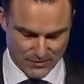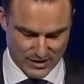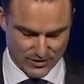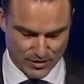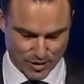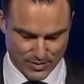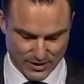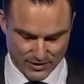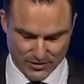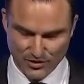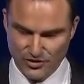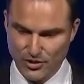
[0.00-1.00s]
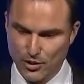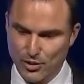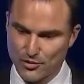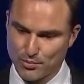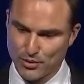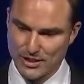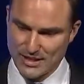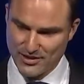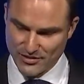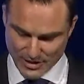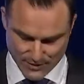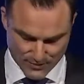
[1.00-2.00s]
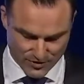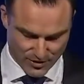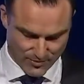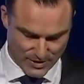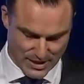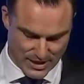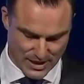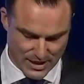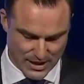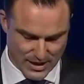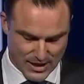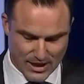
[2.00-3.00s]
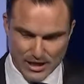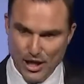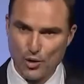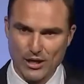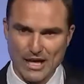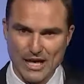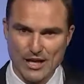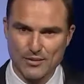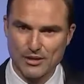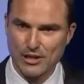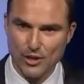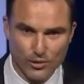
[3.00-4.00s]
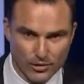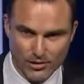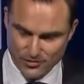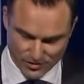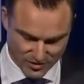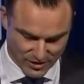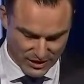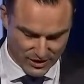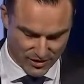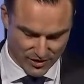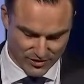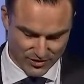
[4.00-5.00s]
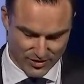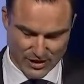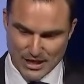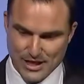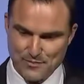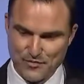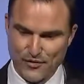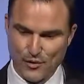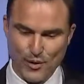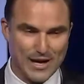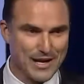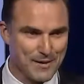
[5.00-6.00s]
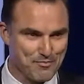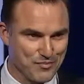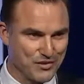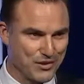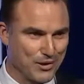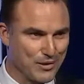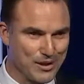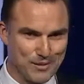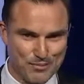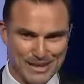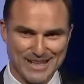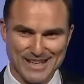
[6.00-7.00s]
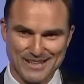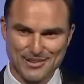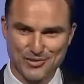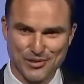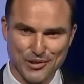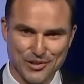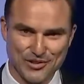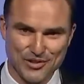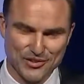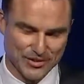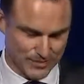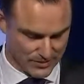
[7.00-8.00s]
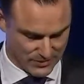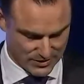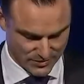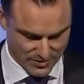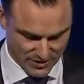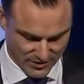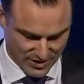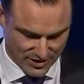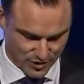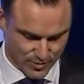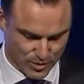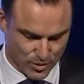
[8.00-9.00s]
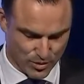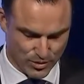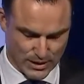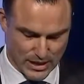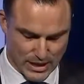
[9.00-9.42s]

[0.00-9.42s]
topic. So solar's pretty easy up the top there, lower carbon, lower electricity costs. For our solar plant or solar system, which always sounds a bit awkward,